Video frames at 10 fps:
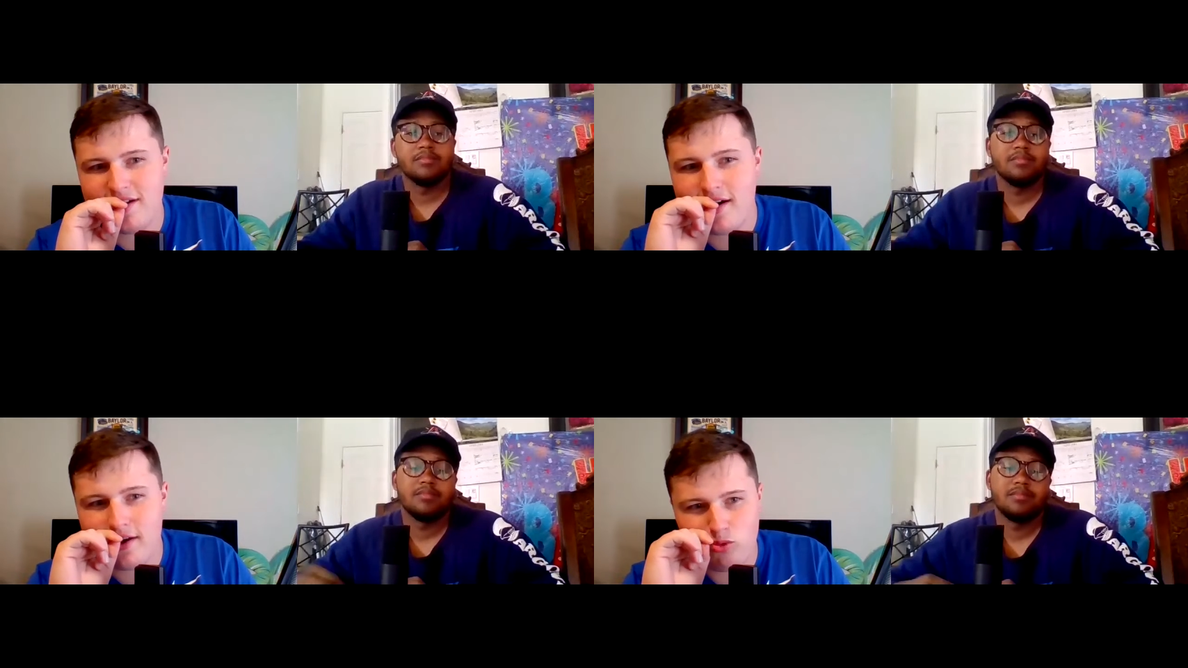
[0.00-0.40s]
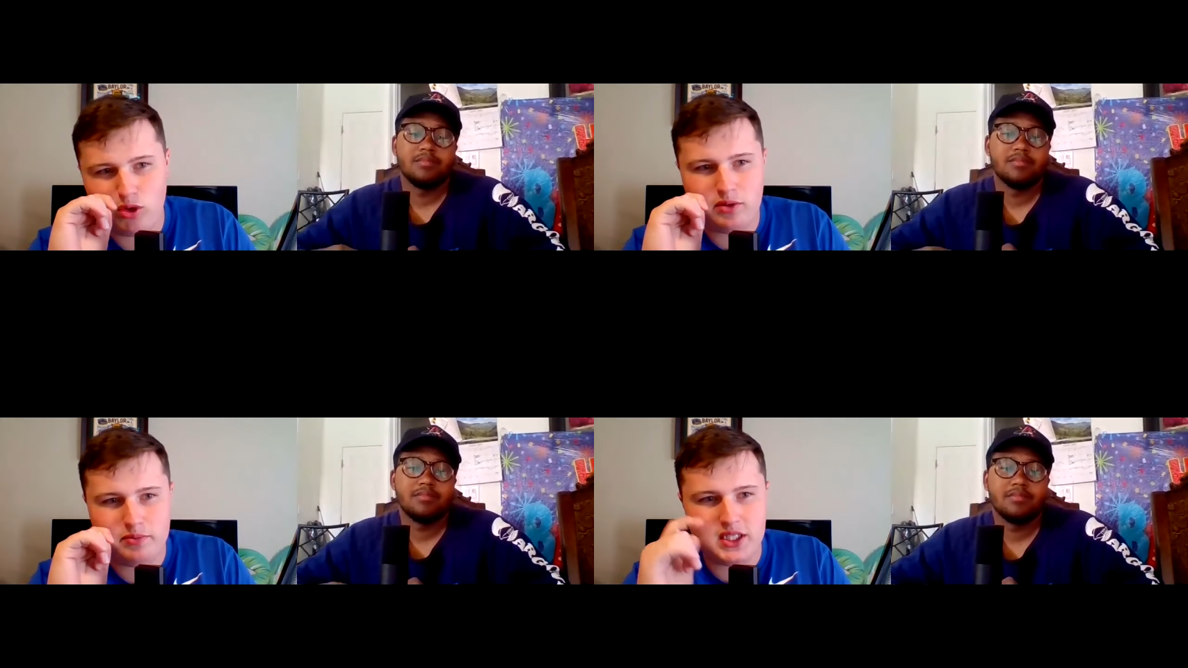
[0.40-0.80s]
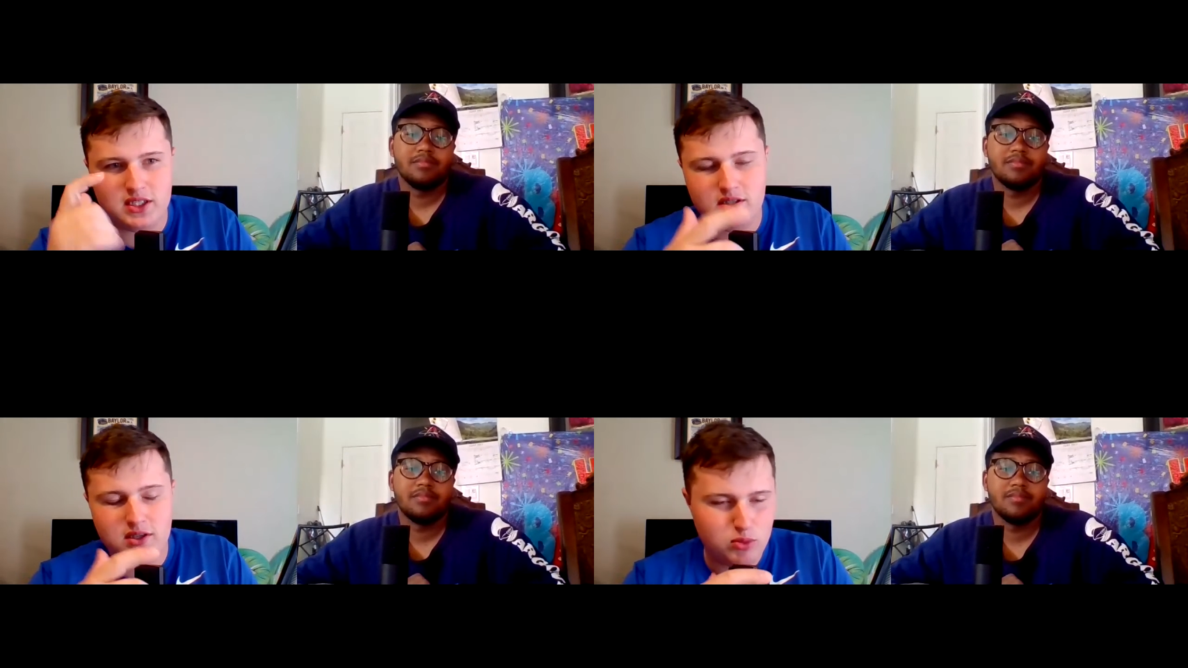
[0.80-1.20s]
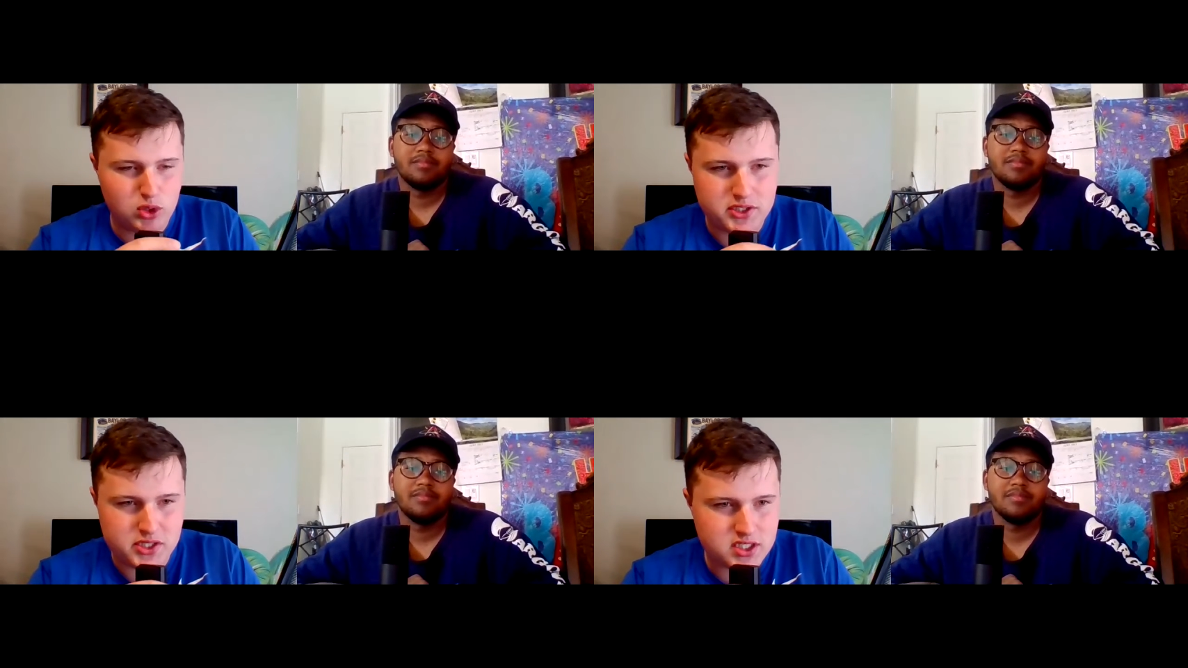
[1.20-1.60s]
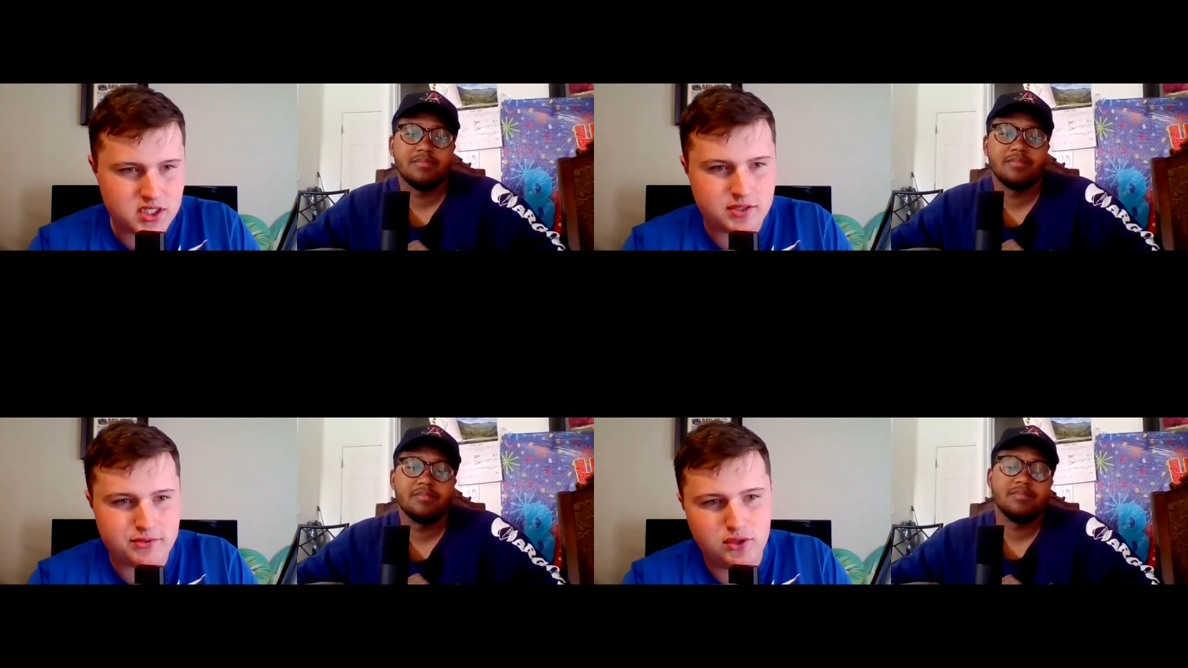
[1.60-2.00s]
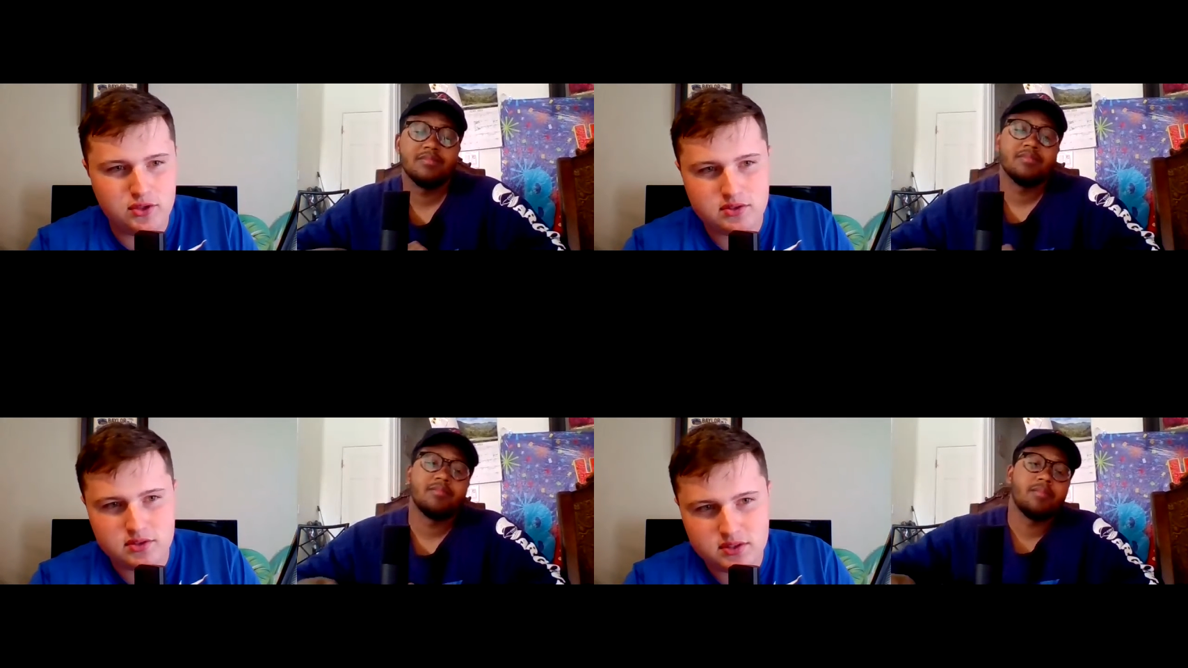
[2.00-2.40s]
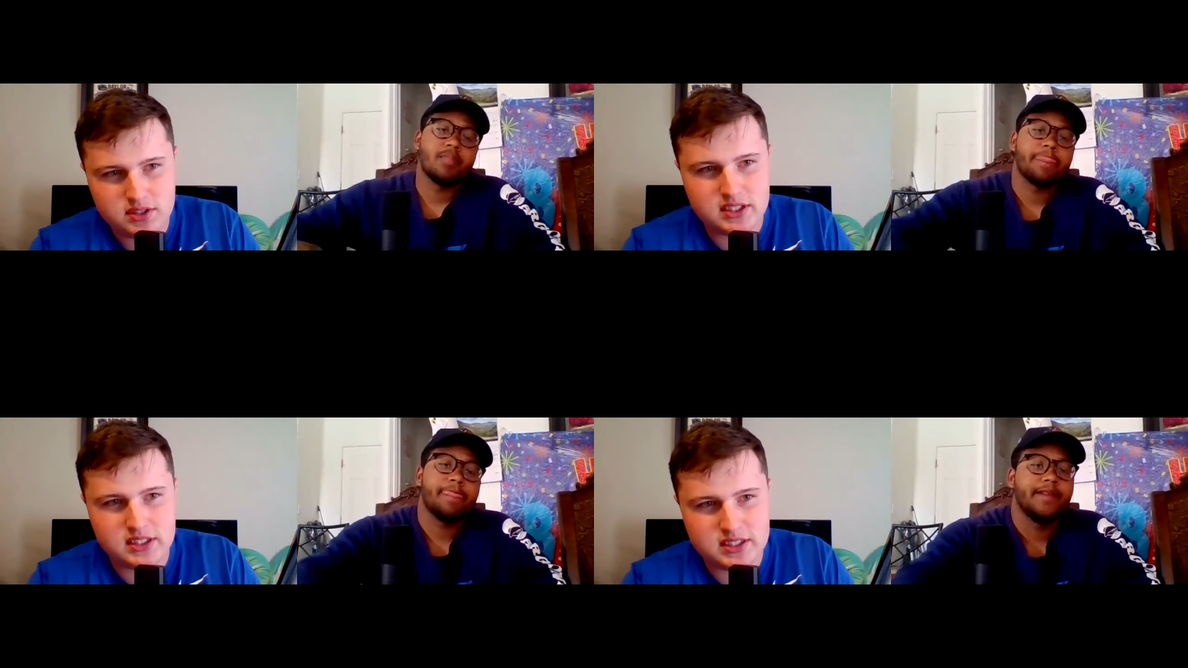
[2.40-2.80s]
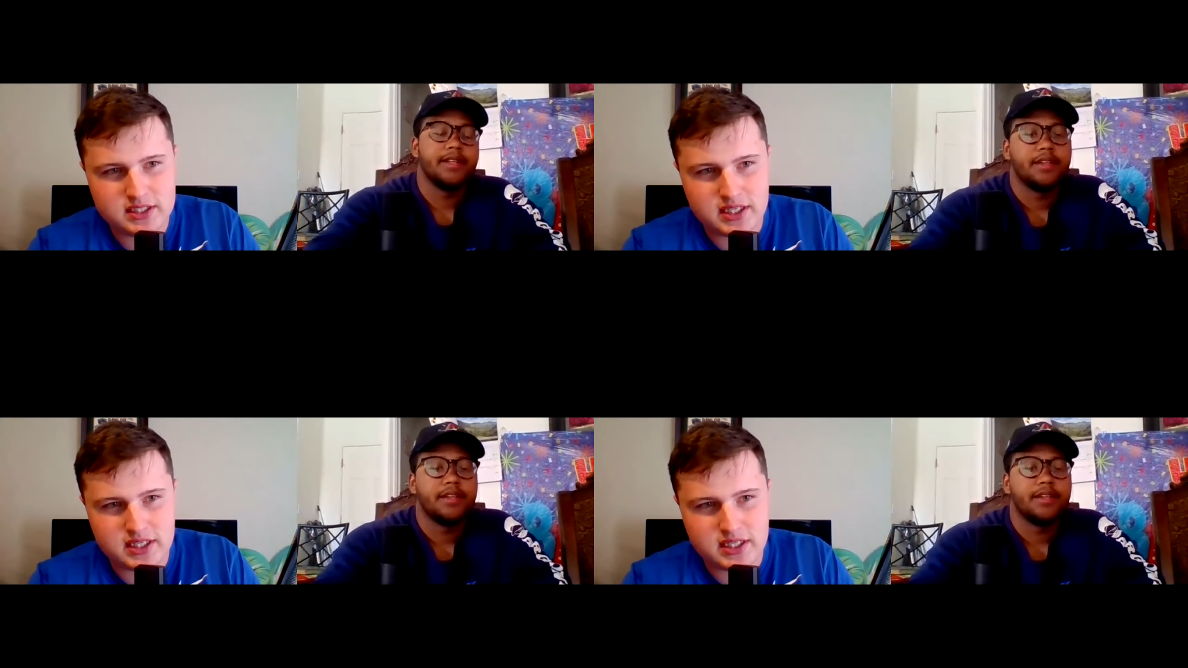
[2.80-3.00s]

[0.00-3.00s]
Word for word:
Speaker 1: Deion will be a little more successful in